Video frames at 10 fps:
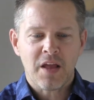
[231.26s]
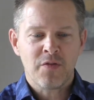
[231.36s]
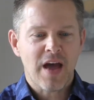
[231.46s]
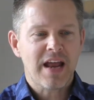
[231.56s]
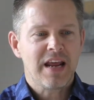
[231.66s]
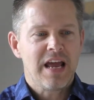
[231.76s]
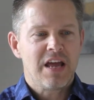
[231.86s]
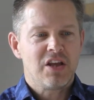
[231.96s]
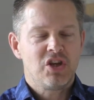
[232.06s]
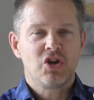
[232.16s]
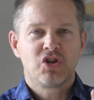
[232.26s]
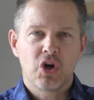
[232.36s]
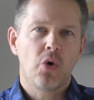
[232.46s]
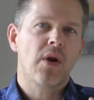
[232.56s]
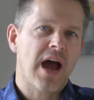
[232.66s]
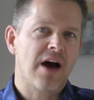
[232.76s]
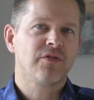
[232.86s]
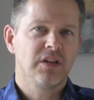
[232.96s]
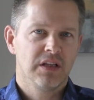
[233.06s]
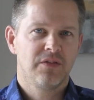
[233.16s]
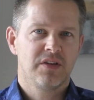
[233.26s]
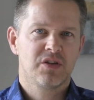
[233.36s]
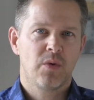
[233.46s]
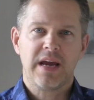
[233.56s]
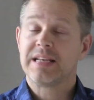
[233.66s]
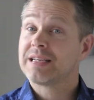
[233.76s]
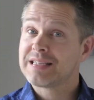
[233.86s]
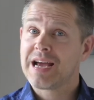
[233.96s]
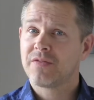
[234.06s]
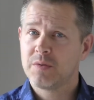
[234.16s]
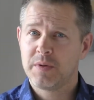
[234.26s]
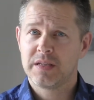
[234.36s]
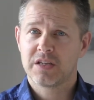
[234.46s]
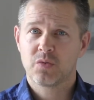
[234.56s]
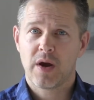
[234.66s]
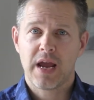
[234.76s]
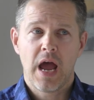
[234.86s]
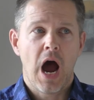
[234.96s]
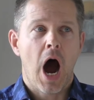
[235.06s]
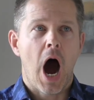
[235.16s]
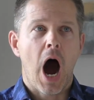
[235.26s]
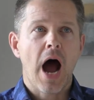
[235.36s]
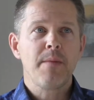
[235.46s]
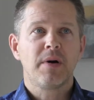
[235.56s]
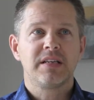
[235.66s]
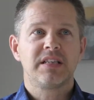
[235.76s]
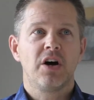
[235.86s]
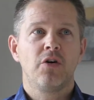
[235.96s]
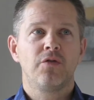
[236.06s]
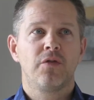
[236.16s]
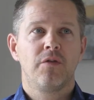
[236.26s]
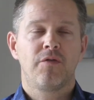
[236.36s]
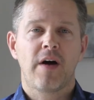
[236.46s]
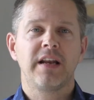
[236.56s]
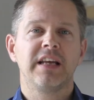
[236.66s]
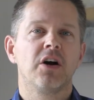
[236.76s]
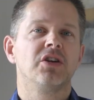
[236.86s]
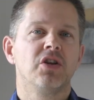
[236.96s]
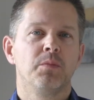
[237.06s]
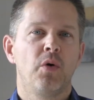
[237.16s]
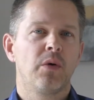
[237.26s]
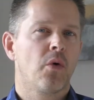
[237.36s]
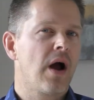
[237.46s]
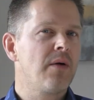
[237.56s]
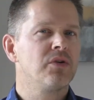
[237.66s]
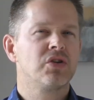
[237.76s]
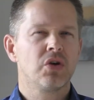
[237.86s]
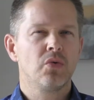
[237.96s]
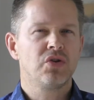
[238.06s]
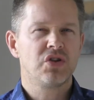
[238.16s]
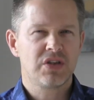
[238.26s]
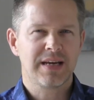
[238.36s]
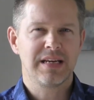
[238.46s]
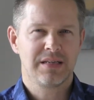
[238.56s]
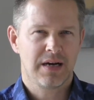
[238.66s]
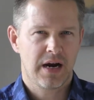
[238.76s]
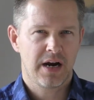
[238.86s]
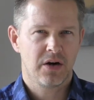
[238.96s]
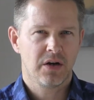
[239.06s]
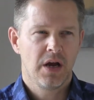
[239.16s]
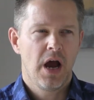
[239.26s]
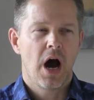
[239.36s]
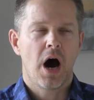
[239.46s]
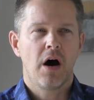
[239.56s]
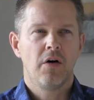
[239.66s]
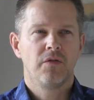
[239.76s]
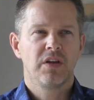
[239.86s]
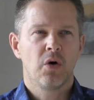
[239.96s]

that you don't have to live this way. It doesn't have to be this way. I myself finally got to the point where I was so sick and tired of the